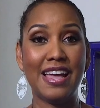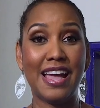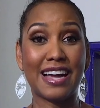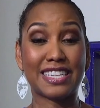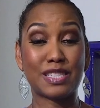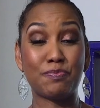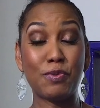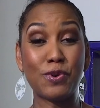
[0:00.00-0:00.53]

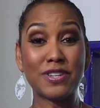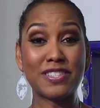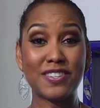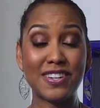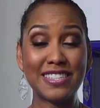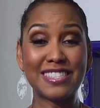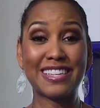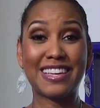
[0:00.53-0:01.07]

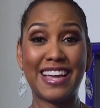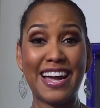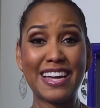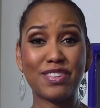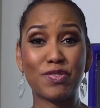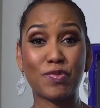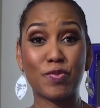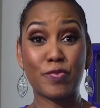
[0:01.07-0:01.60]
Exporters, get
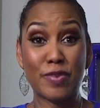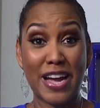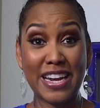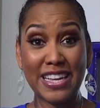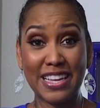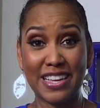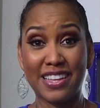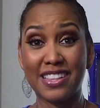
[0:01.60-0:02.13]

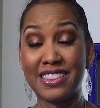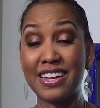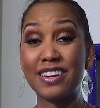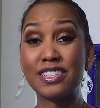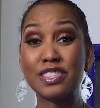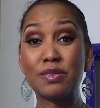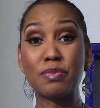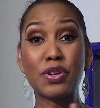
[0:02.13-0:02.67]
ready. There are
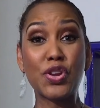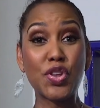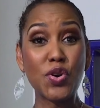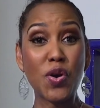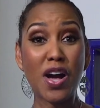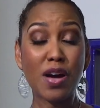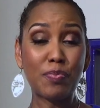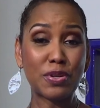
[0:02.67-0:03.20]
some new
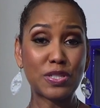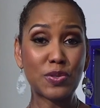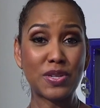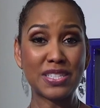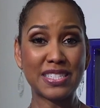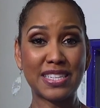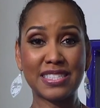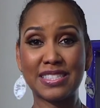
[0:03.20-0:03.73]

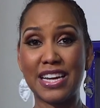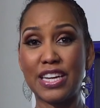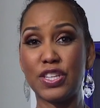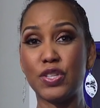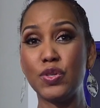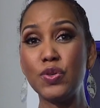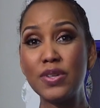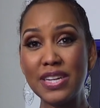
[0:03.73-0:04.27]
opportunities that
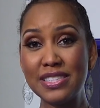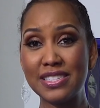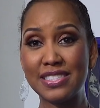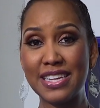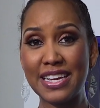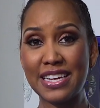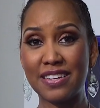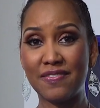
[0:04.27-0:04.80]
you need to
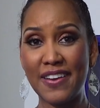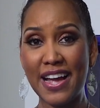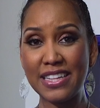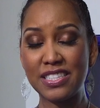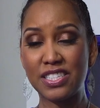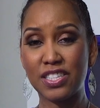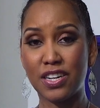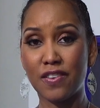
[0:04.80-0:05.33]
take
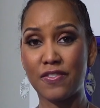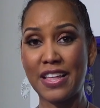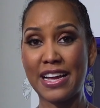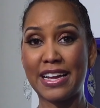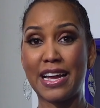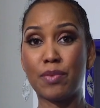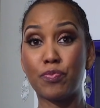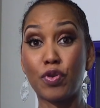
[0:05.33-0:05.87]
advantage of that
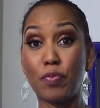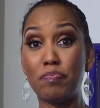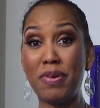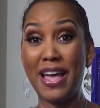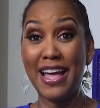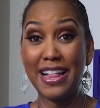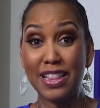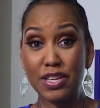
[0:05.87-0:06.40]
can
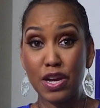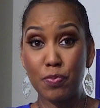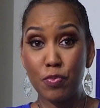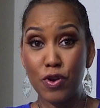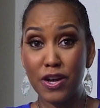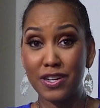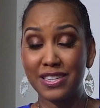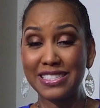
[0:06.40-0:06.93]
propel your
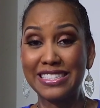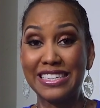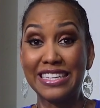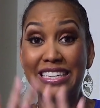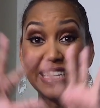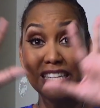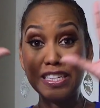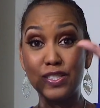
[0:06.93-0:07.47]
products
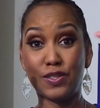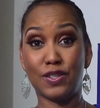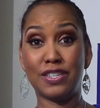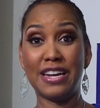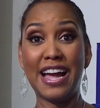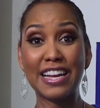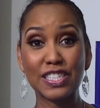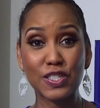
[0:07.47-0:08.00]

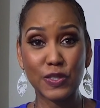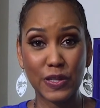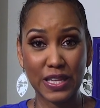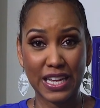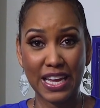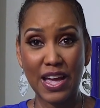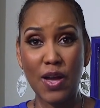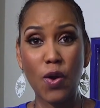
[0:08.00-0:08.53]

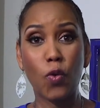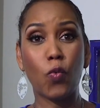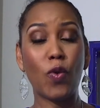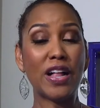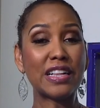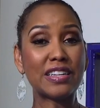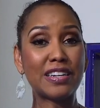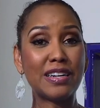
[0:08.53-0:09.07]
internationally.
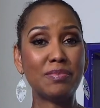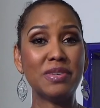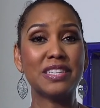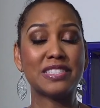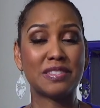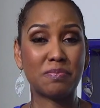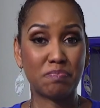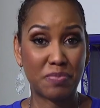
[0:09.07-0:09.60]
Welcome
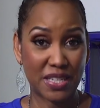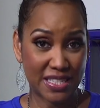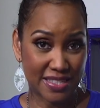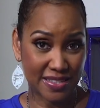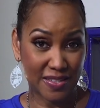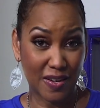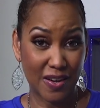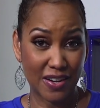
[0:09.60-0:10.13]
to Biz
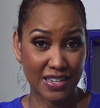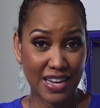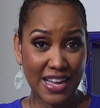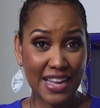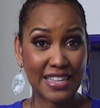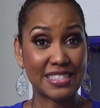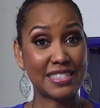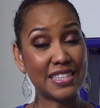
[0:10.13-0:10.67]
Talk,
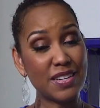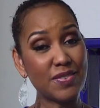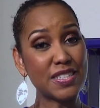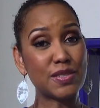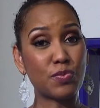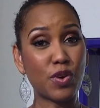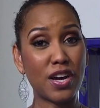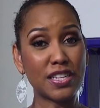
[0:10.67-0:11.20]
a series
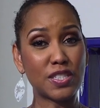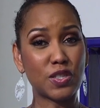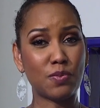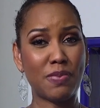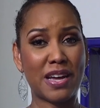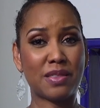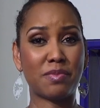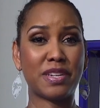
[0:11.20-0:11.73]
brought to you
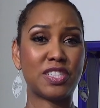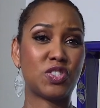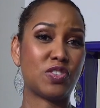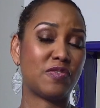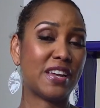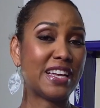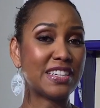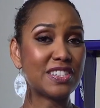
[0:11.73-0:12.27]
by the Ministry of
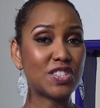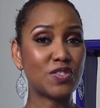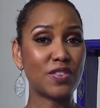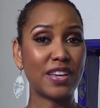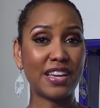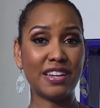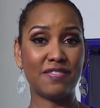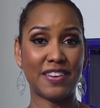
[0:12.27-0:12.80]
Industry,
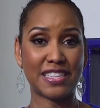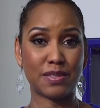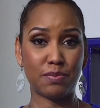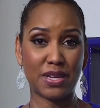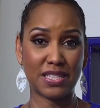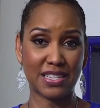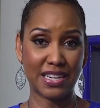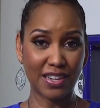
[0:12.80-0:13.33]

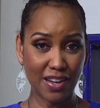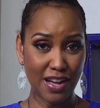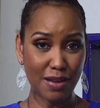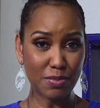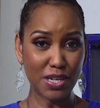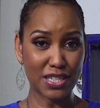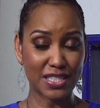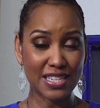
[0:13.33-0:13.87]
Investment and
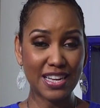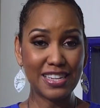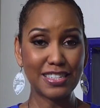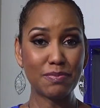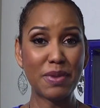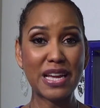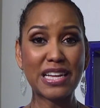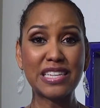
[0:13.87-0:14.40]
Commerce,
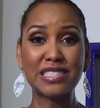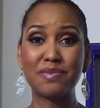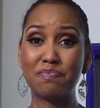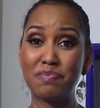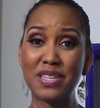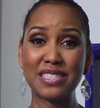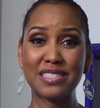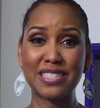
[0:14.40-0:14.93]
Jamaica's
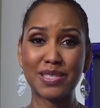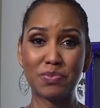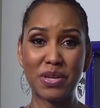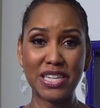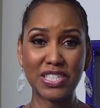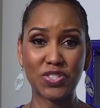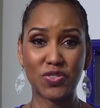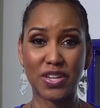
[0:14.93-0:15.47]
business
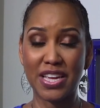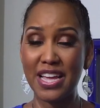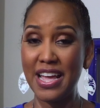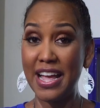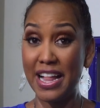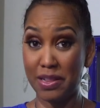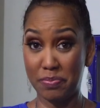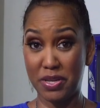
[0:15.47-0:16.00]
ministry,
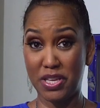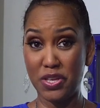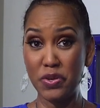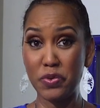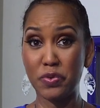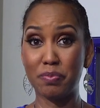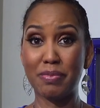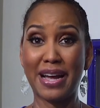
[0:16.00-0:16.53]
helping
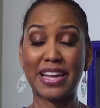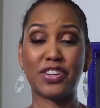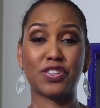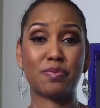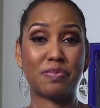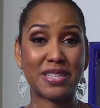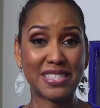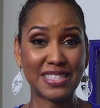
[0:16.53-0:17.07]
you mind your
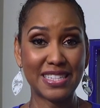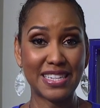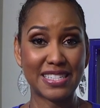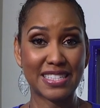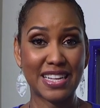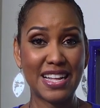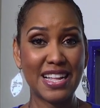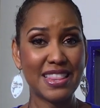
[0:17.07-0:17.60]
business.
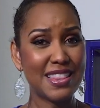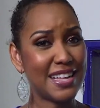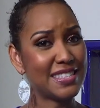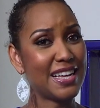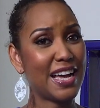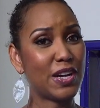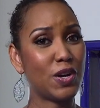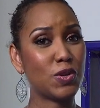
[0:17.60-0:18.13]
Let's
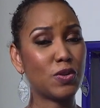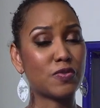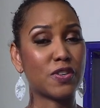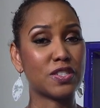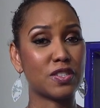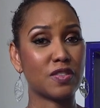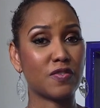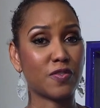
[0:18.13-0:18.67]
head on over
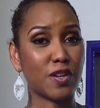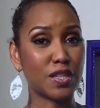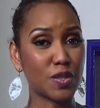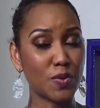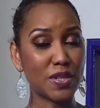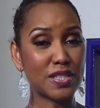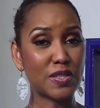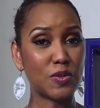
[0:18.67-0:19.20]
to the
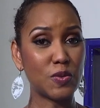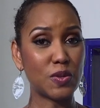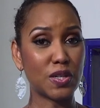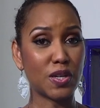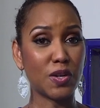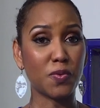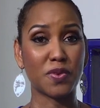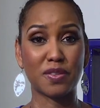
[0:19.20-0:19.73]
virtual
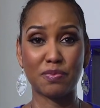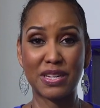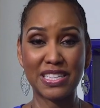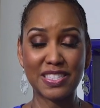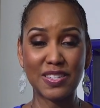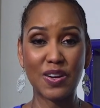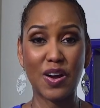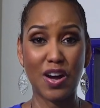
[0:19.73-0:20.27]
studio with
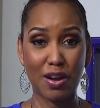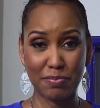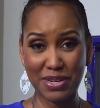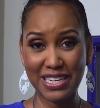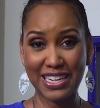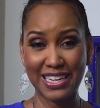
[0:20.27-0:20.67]
Minister Aubyn